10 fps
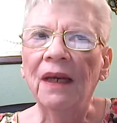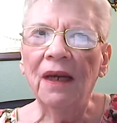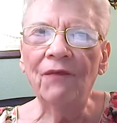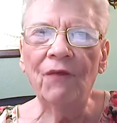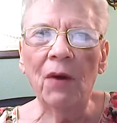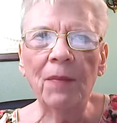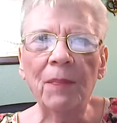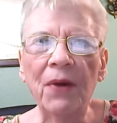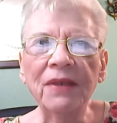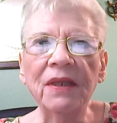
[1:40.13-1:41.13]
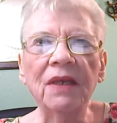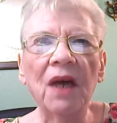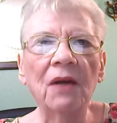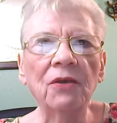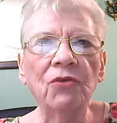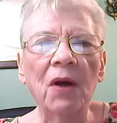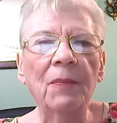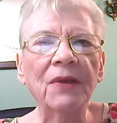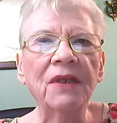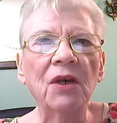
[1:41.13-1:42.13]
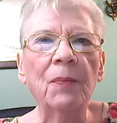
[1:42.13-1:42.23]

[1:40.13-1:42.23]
if former President Donald Trump was still